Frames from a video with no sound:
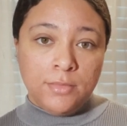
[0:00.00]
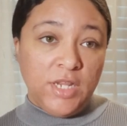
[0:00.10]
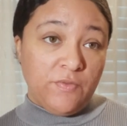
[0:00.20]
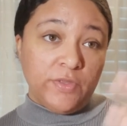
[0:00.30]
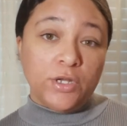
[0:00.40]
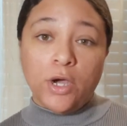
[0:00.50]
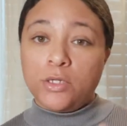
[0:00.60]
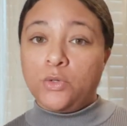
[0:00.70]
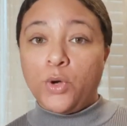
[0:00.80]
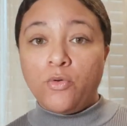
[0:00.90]
Even the dogs
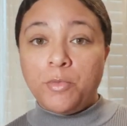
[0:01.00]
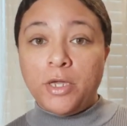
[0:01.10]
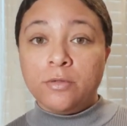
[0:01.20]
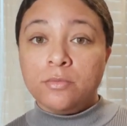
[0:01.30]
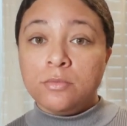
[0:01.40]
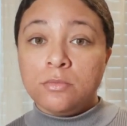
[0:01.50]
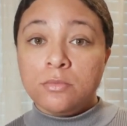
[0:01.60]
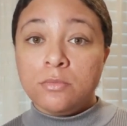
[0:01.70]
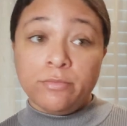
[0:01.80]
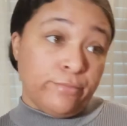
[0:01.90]
agree with me.
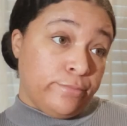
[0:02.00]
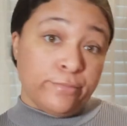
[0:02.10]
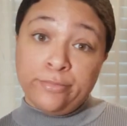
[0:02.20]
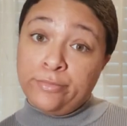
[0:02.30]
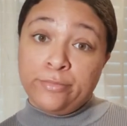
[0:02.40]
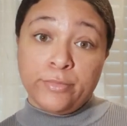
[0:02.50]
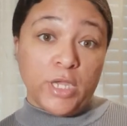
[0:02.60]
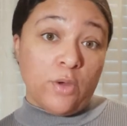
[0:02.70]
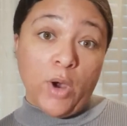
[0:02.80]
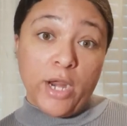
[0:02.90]

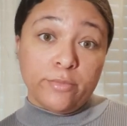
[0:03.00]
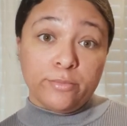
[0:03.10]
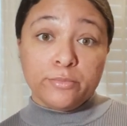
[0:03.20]
Get right.